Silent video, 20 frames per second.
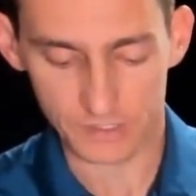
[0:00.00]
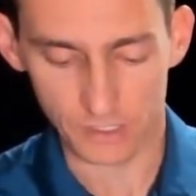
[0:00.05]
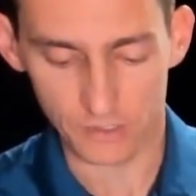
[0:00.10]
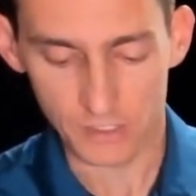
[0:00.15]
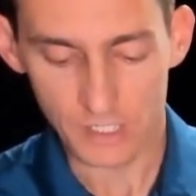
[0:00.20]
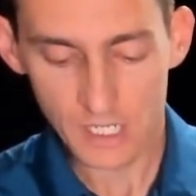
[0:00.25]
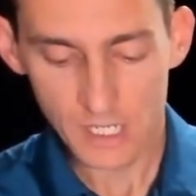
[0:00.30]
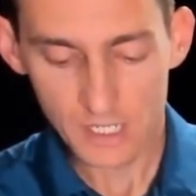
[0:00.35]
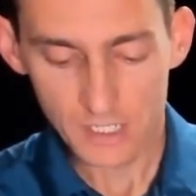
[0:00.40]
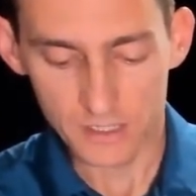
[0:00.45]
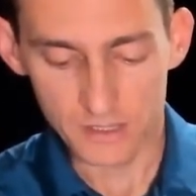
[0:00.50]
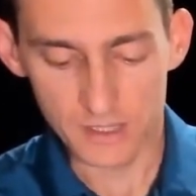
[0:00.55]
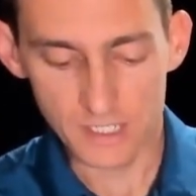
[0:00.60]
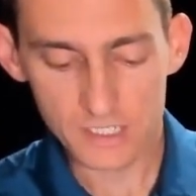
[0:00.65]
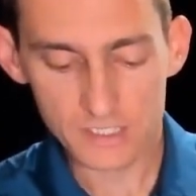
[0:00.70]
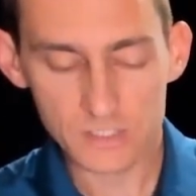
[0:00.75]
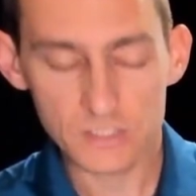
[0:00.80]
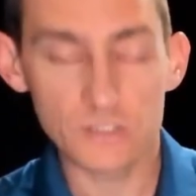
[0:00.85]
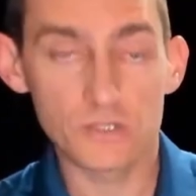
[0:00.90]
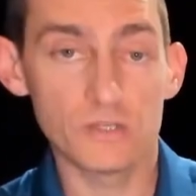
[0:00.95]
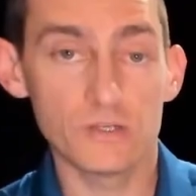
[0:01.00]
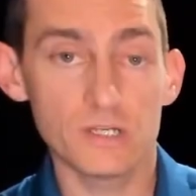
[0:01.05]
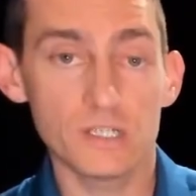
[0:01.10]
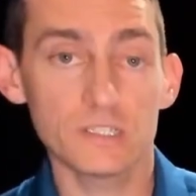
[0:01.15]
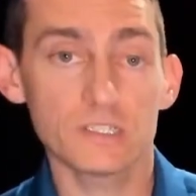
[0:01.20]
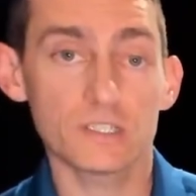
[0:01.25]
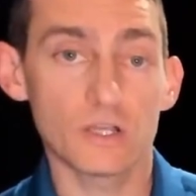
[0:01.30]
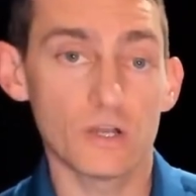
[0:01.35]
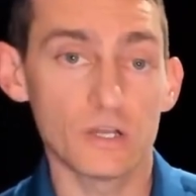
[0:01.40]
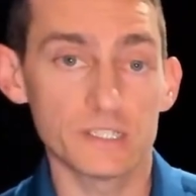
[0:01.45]
So this
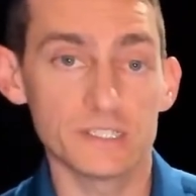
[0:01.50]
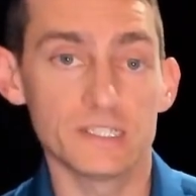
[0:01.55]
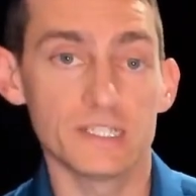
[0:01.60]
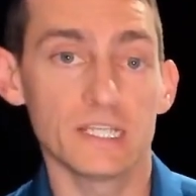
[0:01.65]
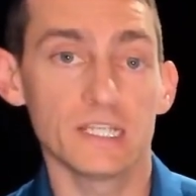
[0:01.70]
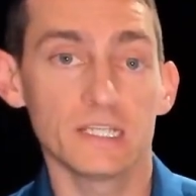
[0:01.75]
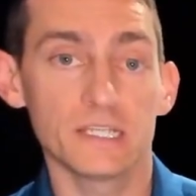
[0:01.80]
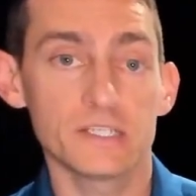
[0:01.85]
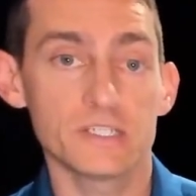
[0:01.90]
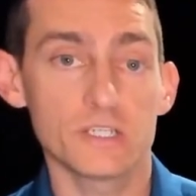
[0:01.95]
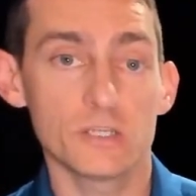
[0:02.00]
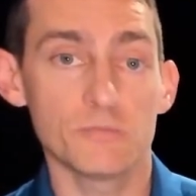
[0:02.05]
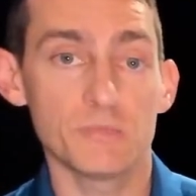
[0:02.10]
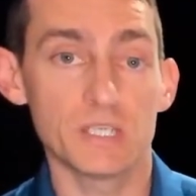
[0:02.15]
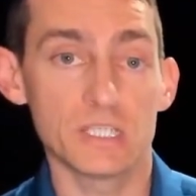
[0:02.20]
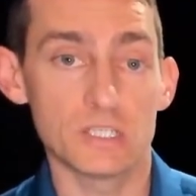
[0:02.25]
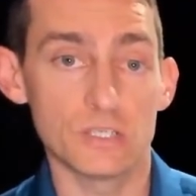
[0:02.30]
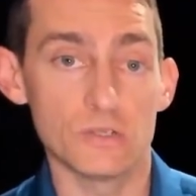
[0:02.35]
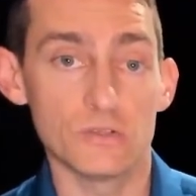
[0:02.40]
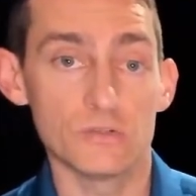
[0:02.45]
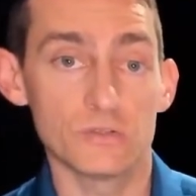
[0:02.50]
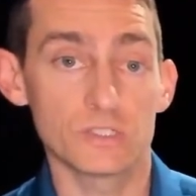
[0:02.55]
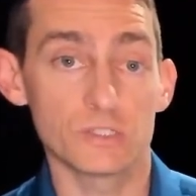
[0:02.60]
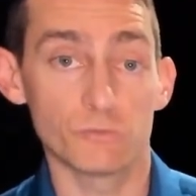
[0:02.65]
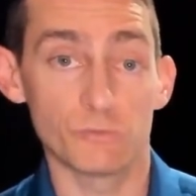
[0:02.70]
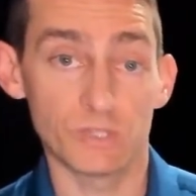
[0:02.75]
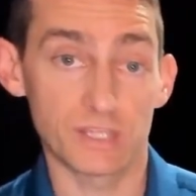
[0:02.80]
unit ideally should be used